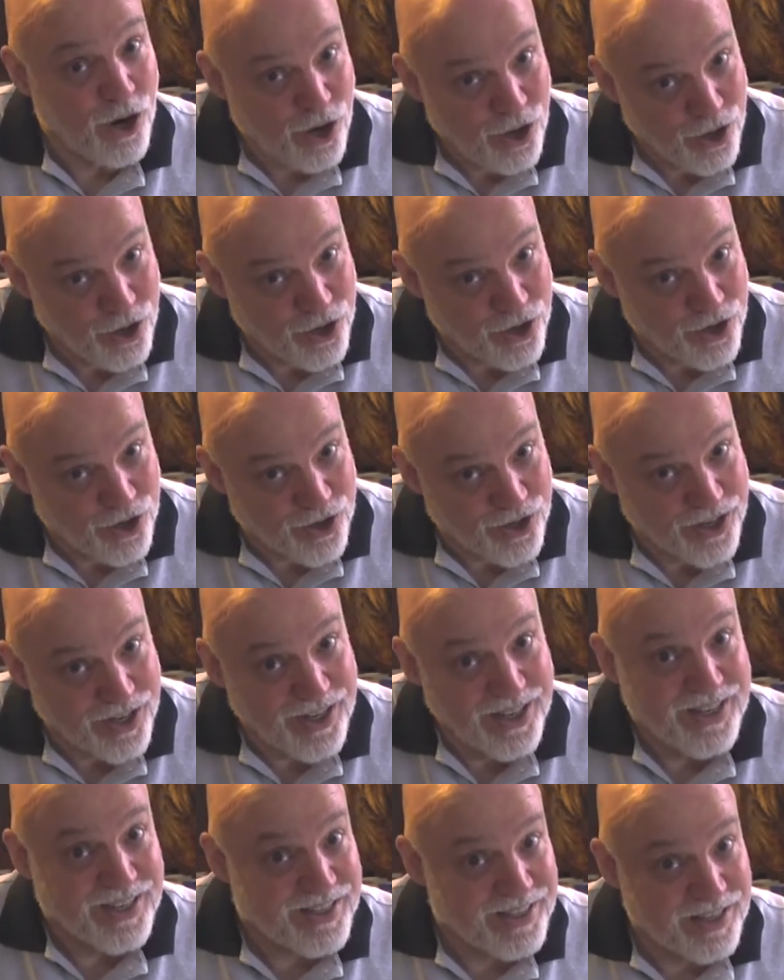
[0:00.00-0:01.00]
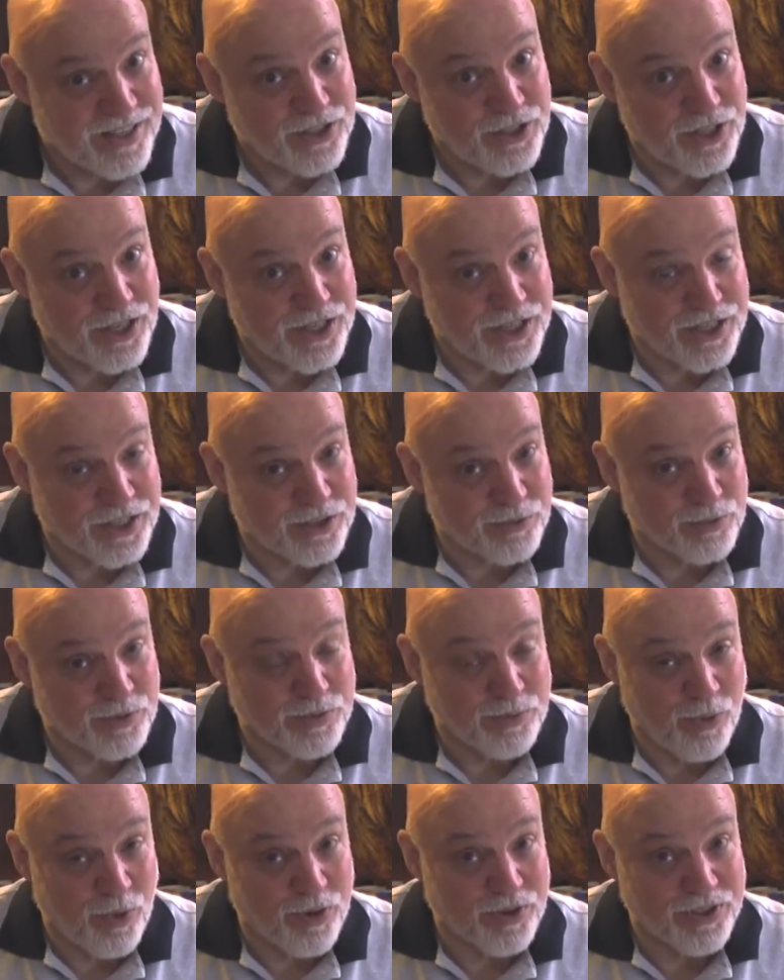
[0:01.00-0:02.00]
heard that Jesus
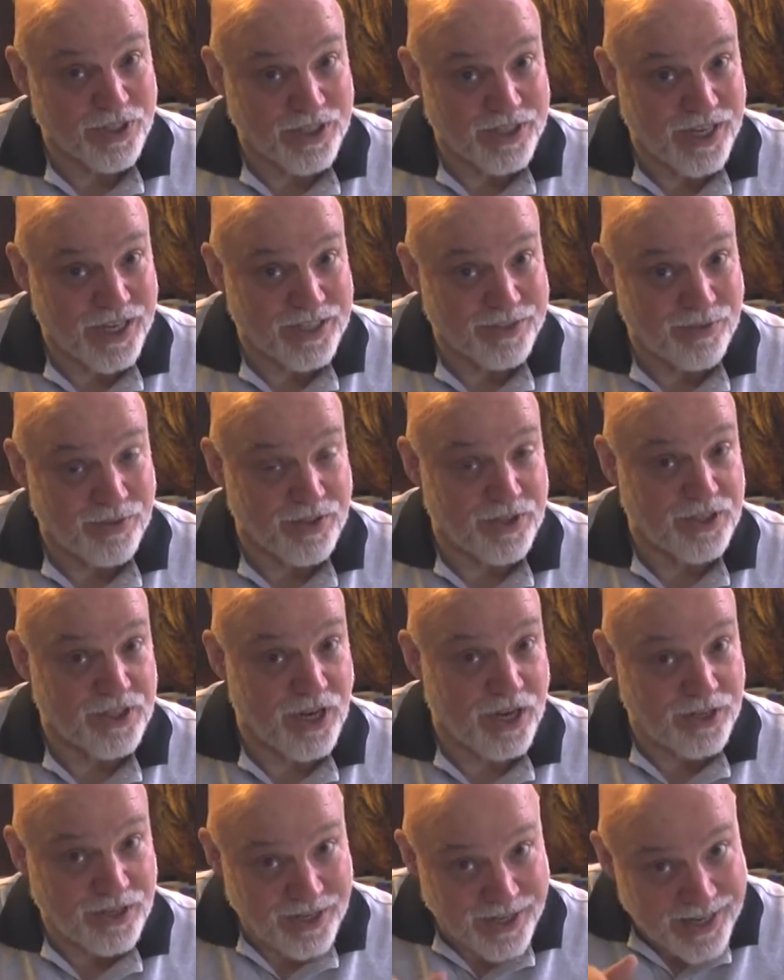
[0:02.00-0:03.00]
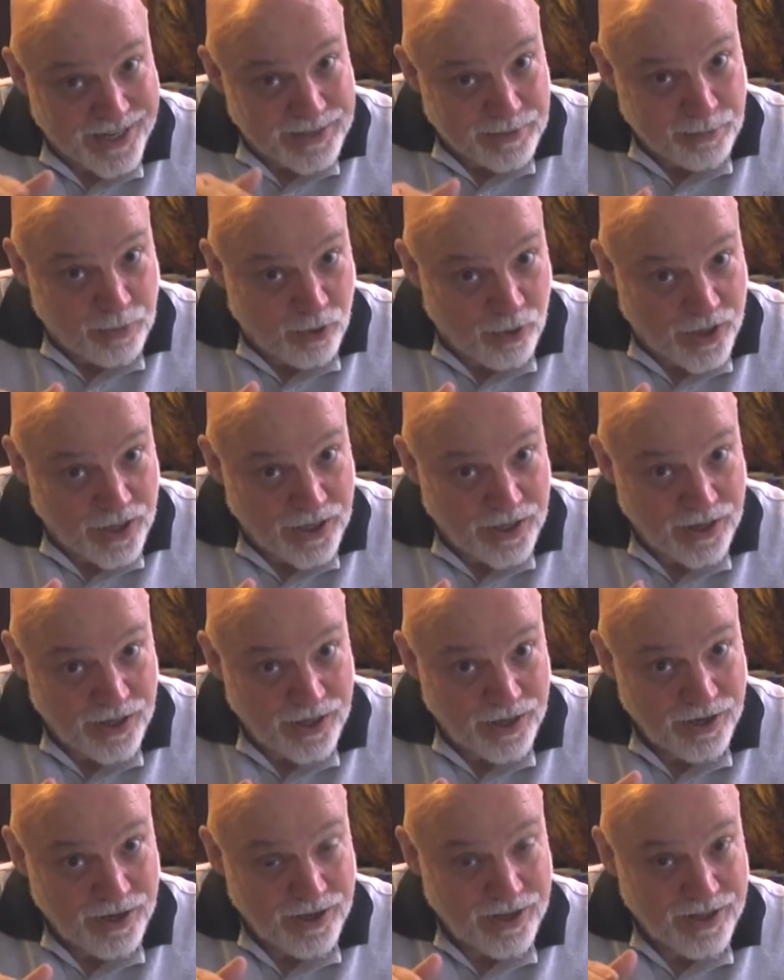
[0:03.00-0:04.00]
was more successful than John. Do you get the point?
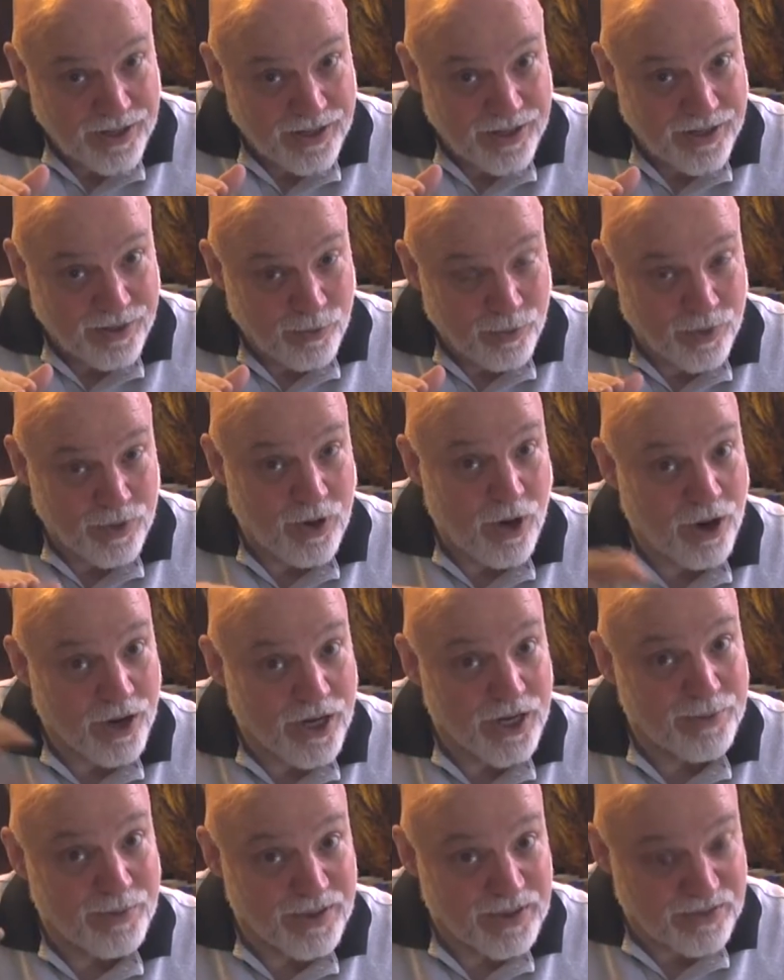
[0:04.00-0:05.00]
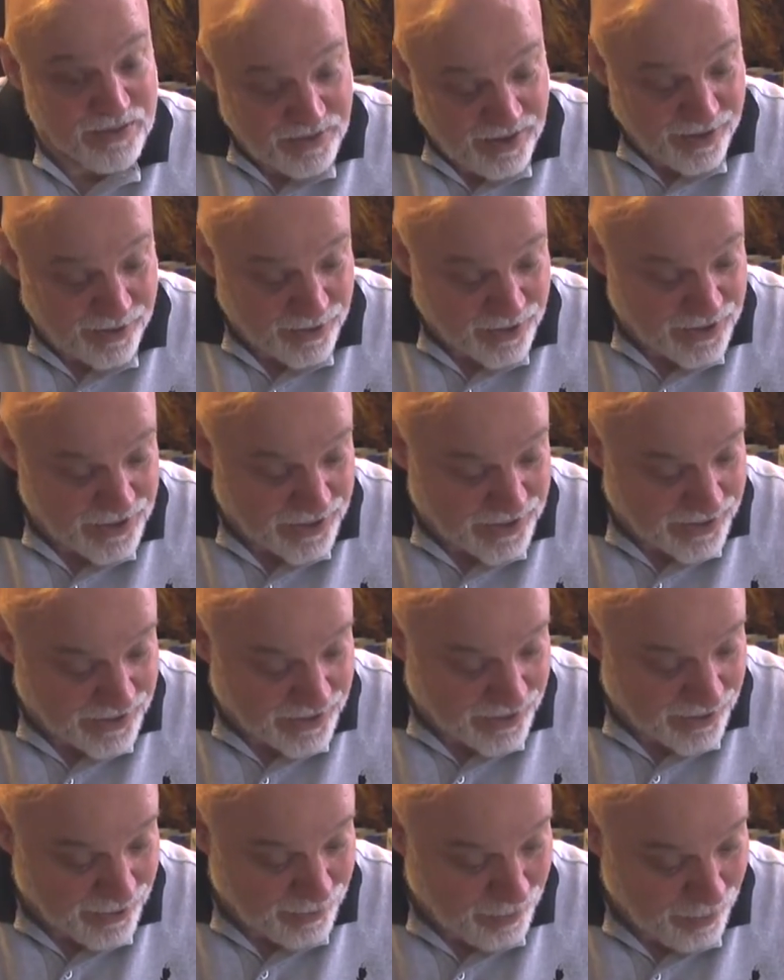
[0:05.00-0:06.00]
We're talking about the Pharisees
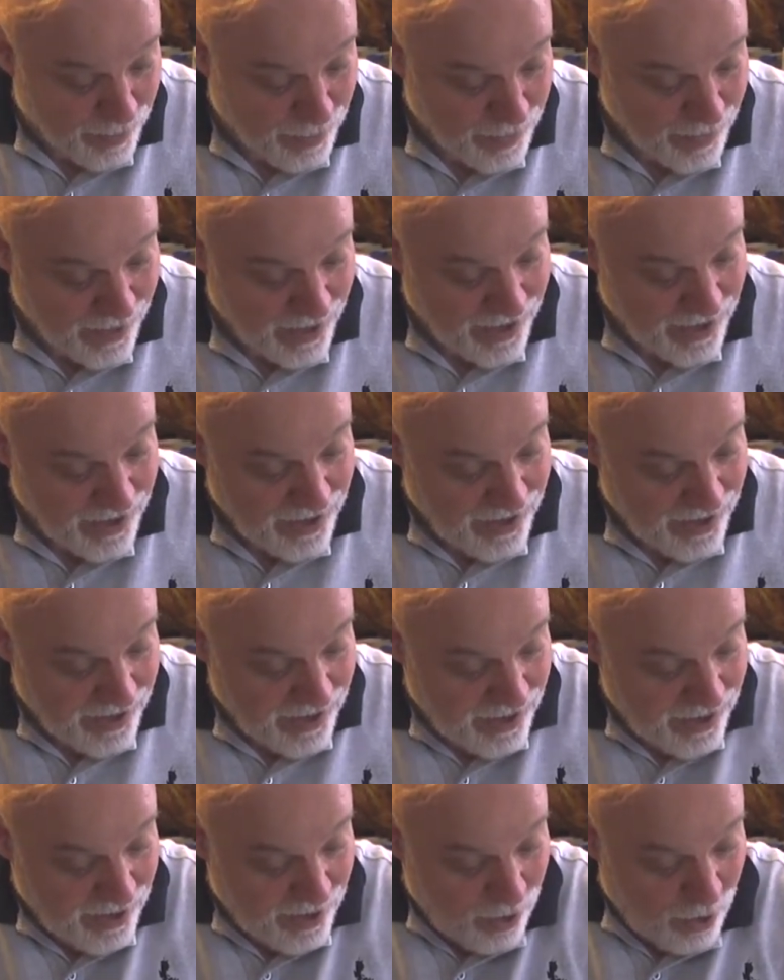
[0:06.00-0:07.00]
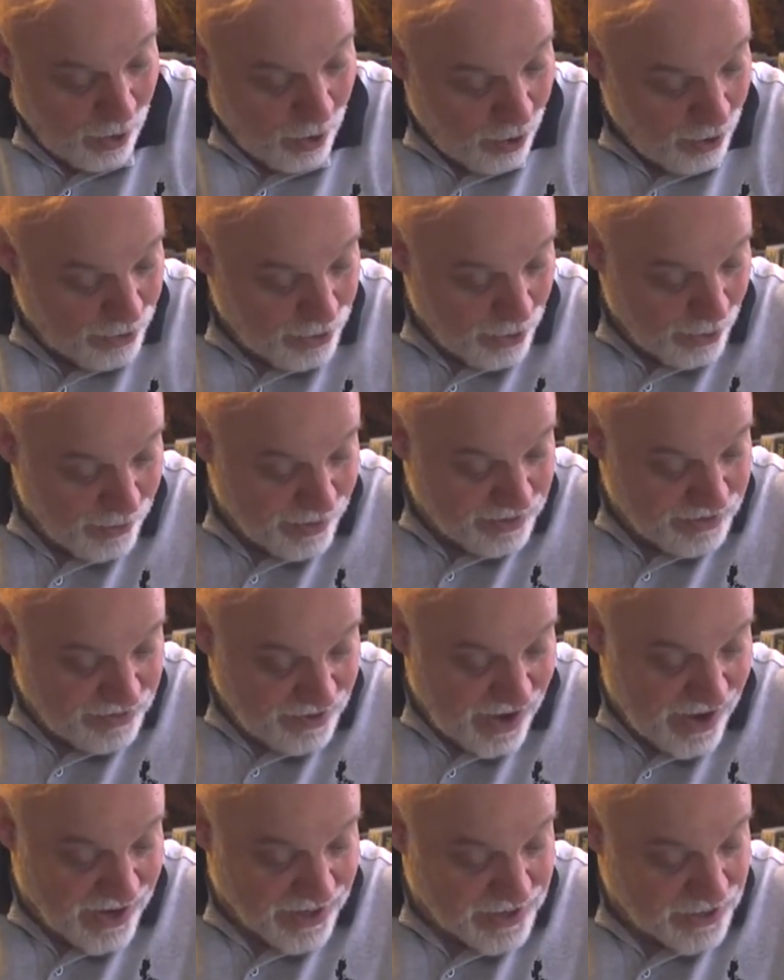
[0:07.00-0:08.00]
here. Although, in
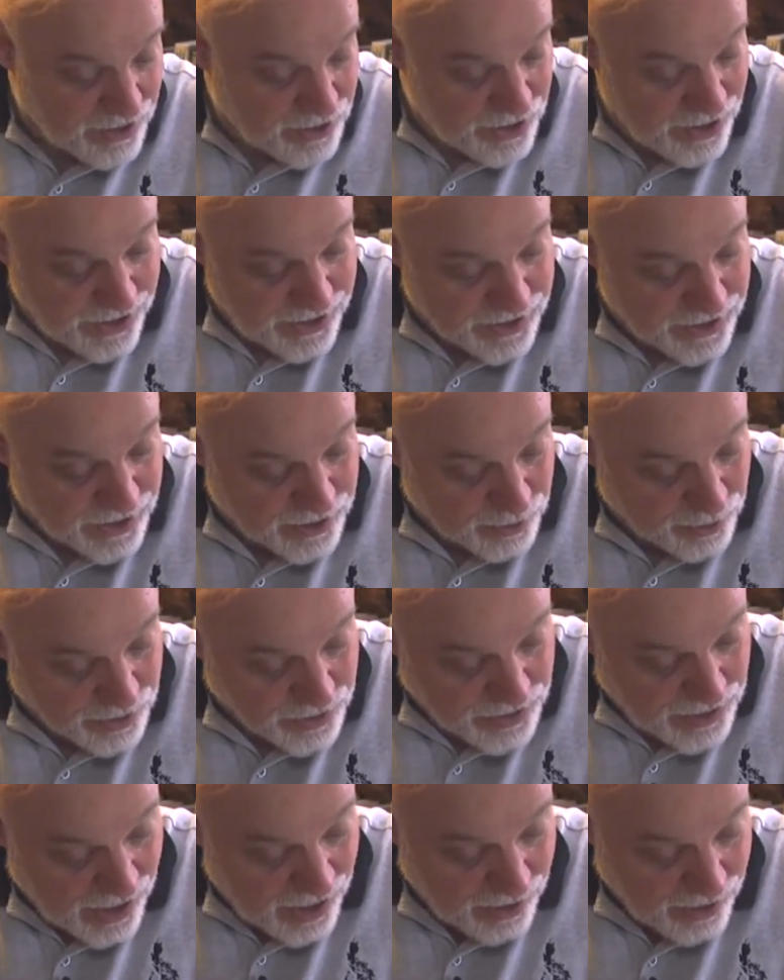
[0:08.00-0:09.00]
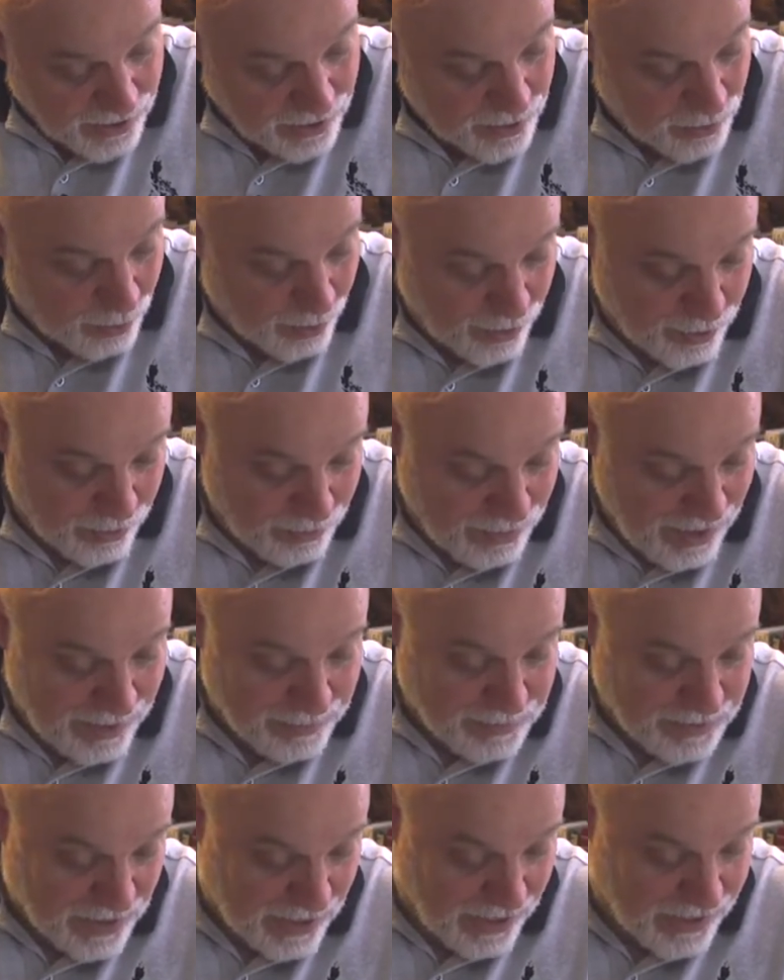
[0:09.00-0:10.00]
fact, Jesus was not the one who
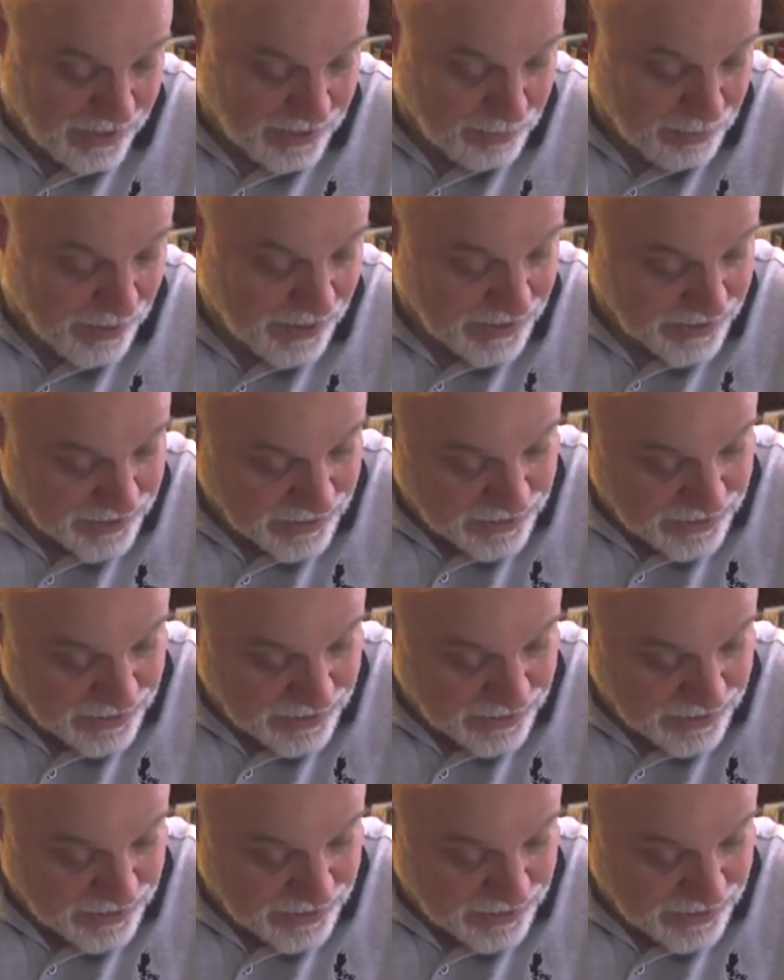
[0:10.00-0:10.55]
baptized, but his